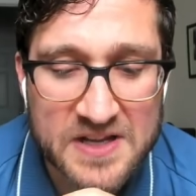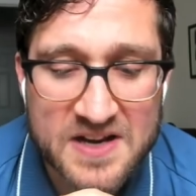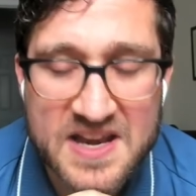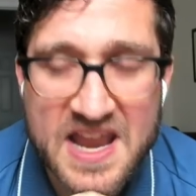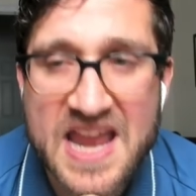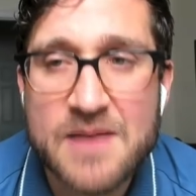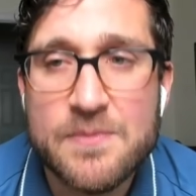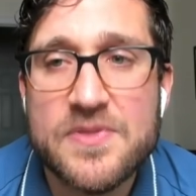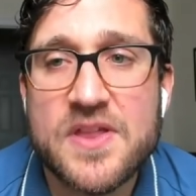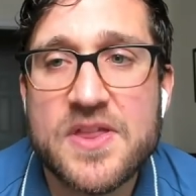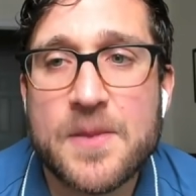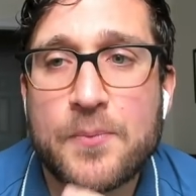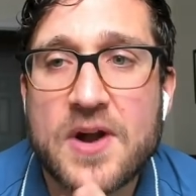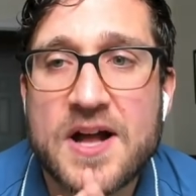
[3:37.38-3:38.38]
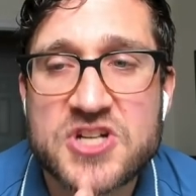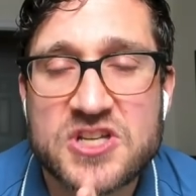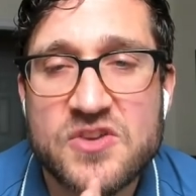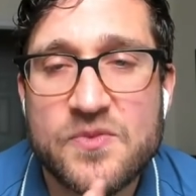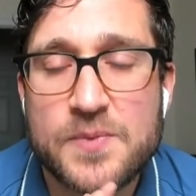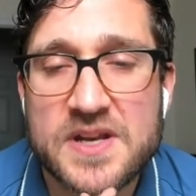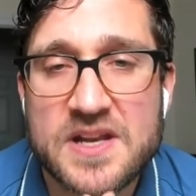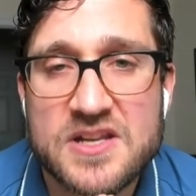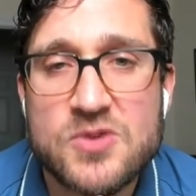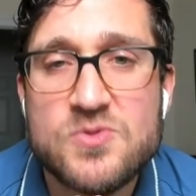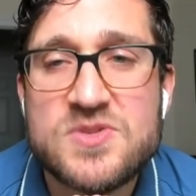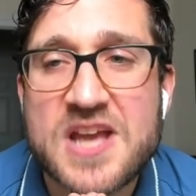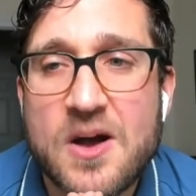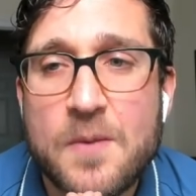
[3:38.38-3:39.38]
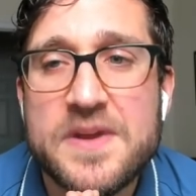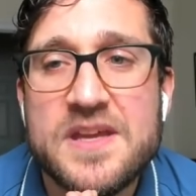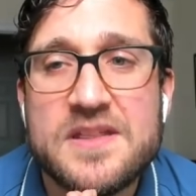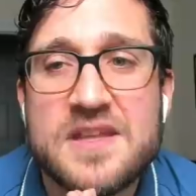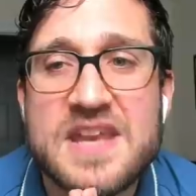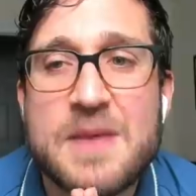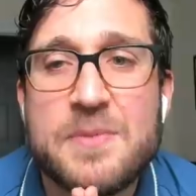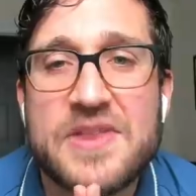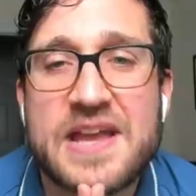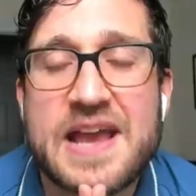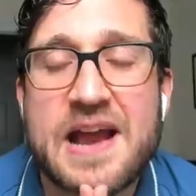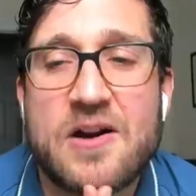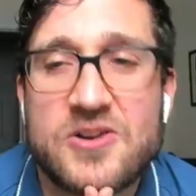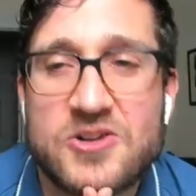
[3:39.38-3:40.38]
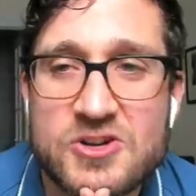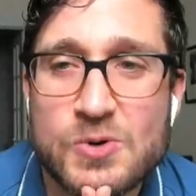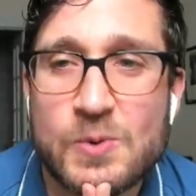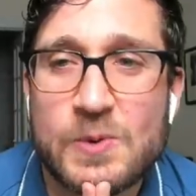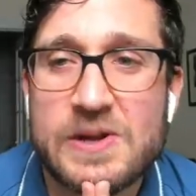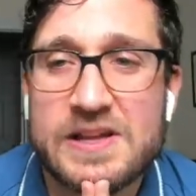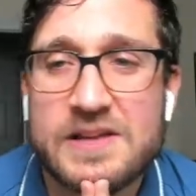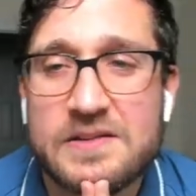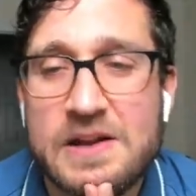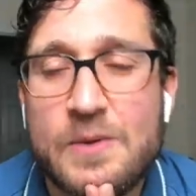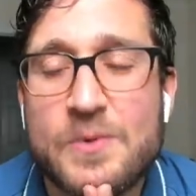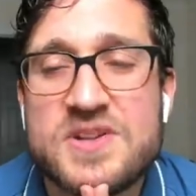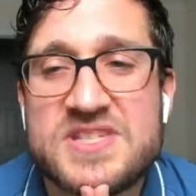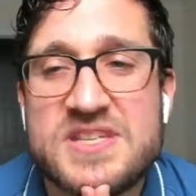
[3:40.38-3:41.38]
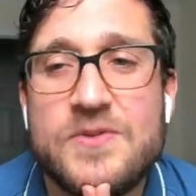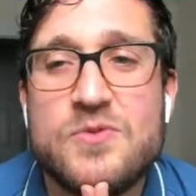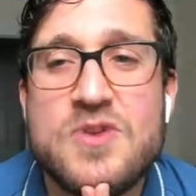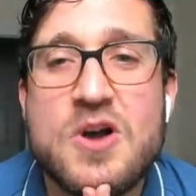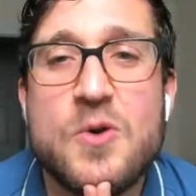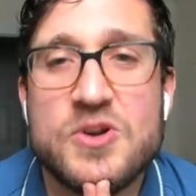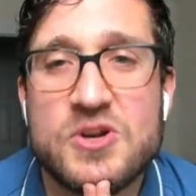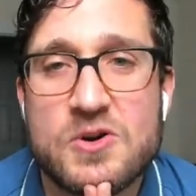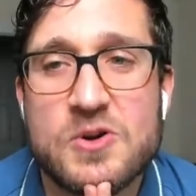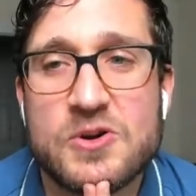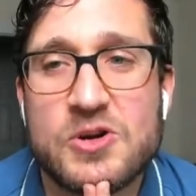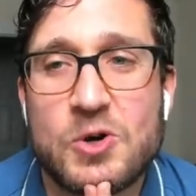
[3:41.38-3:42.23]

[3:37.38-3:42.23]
going to name the project you've been in. You tell me the name of the character you were in. I want to see if you know your own